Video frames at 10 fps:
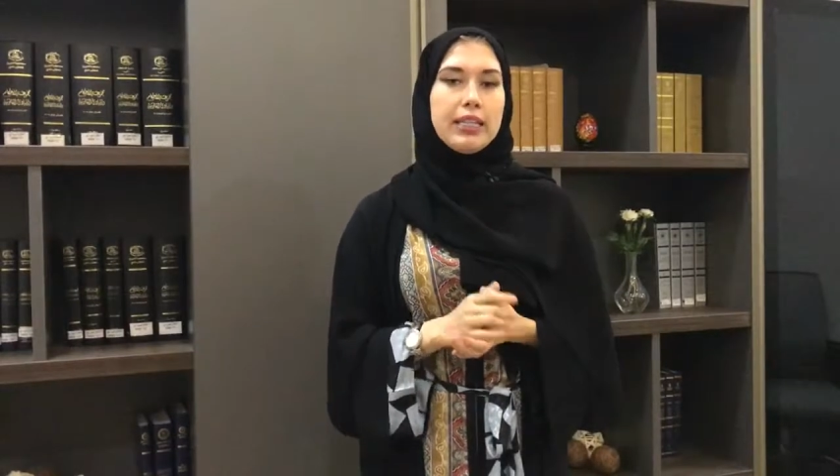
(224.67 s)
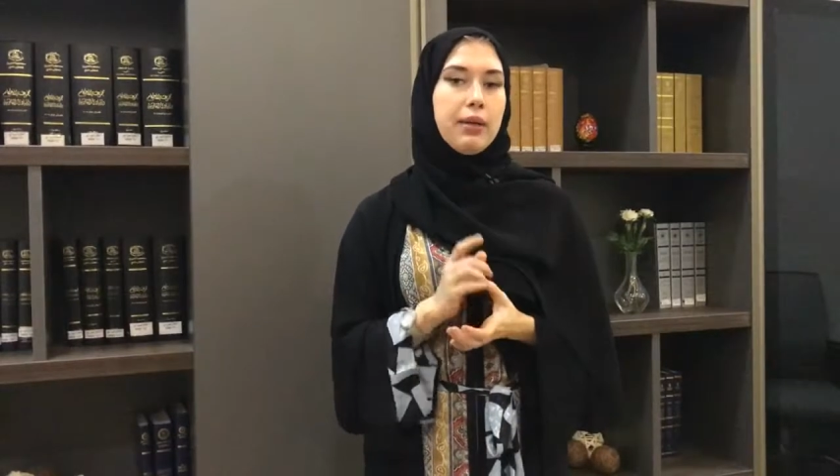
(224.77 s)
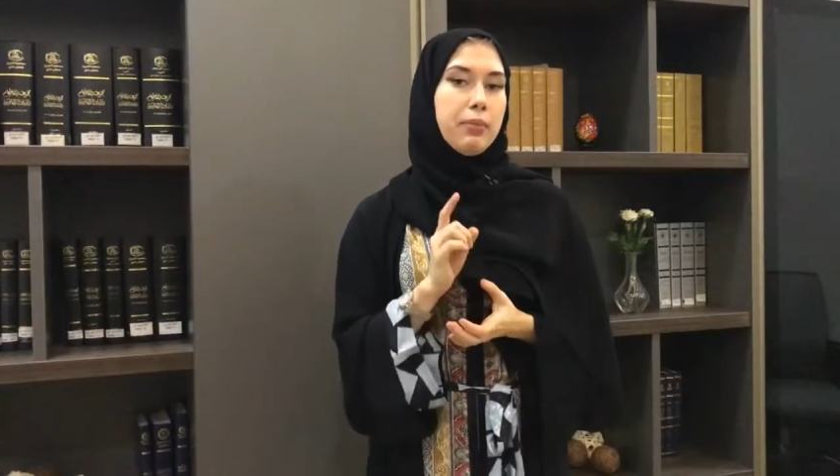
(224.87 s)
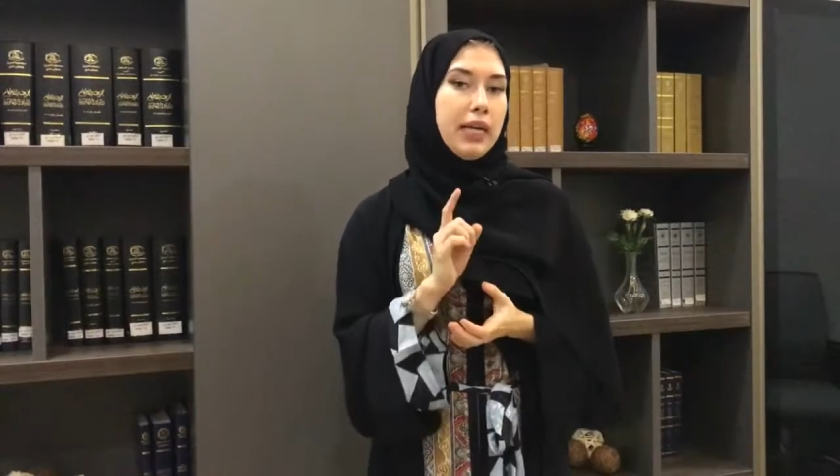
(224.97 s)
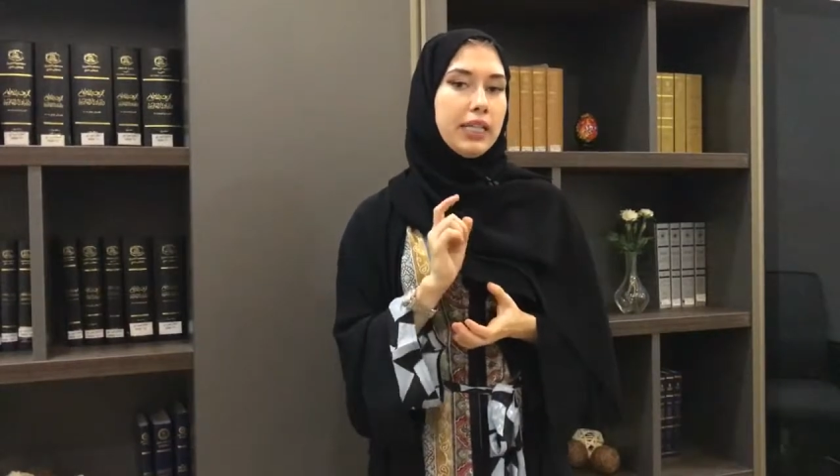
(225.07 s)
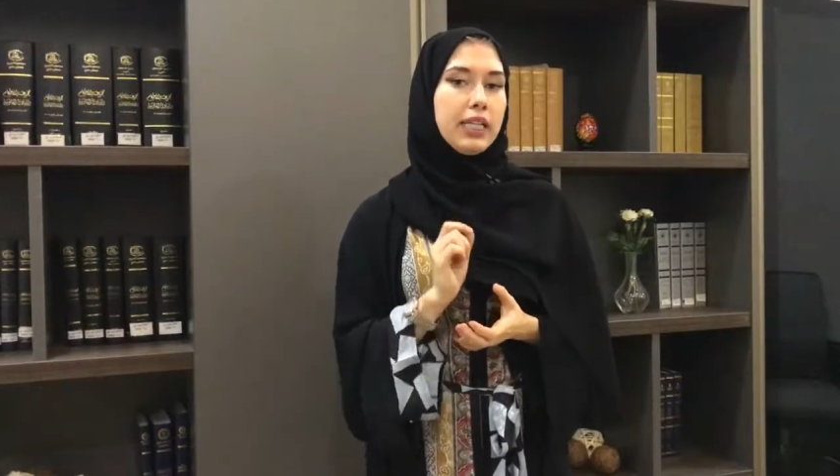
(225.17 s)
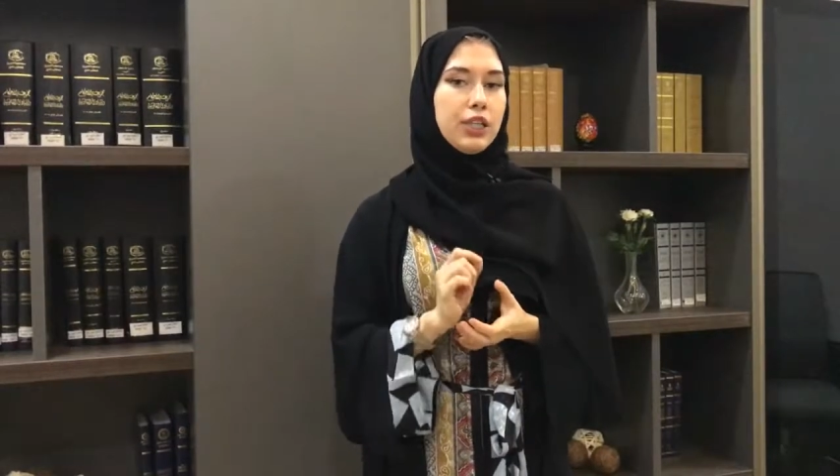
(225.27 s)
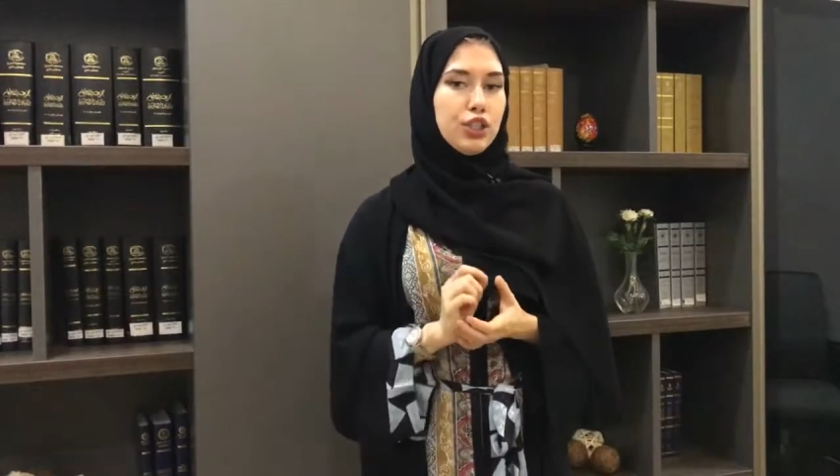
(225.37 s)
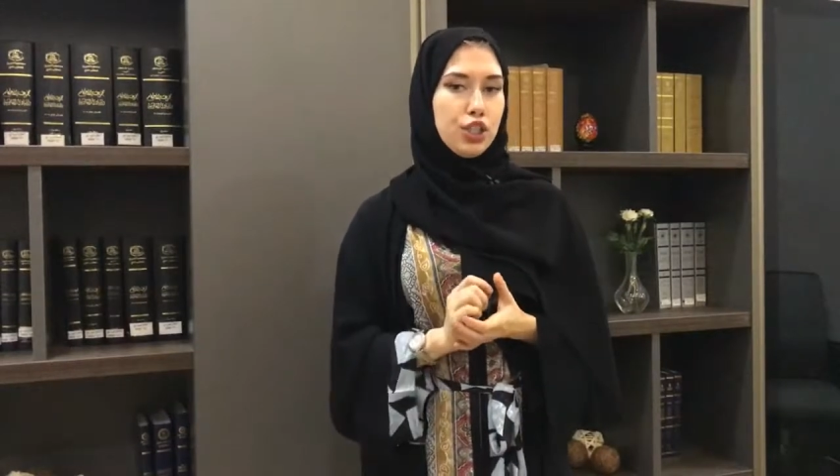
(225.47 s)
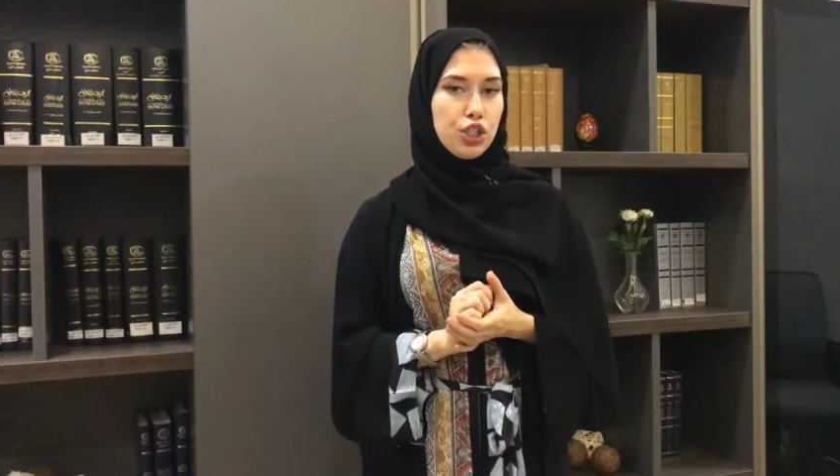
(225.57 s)
The main
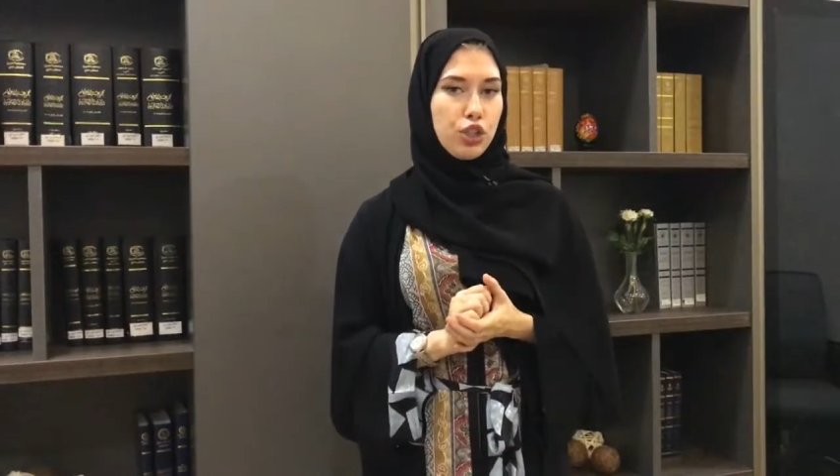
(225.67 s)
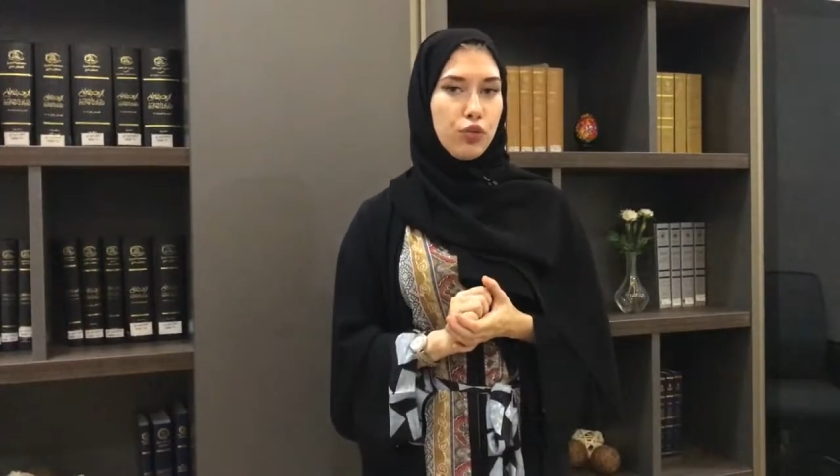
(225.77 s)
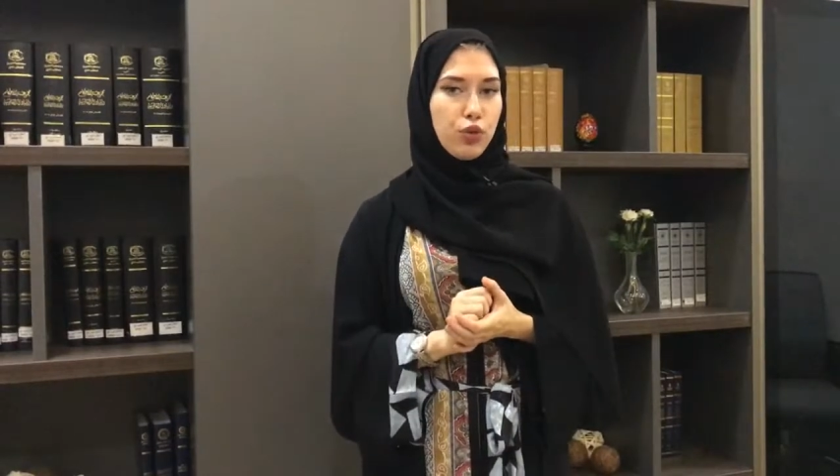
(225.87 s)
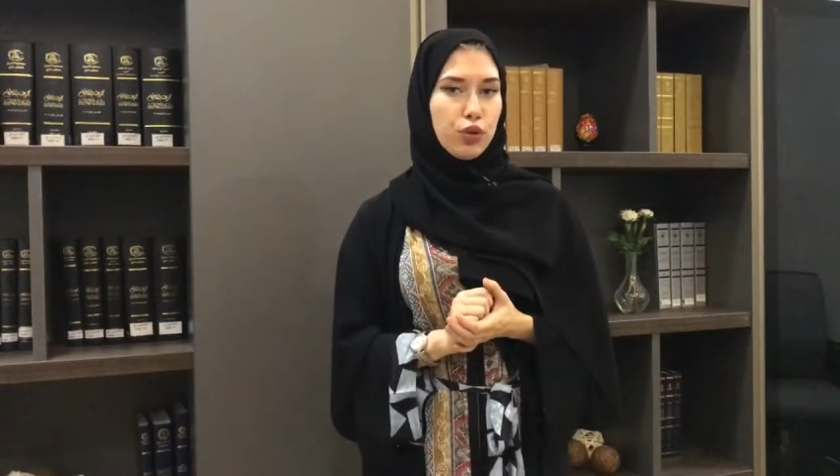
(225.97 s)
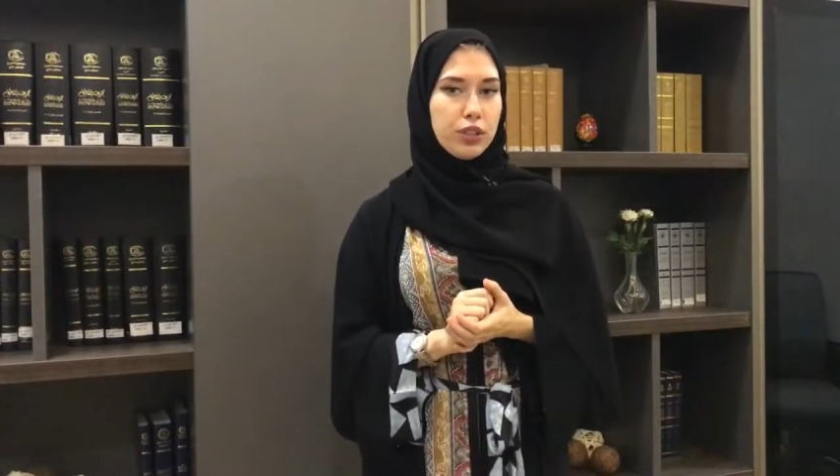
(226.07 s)
condition for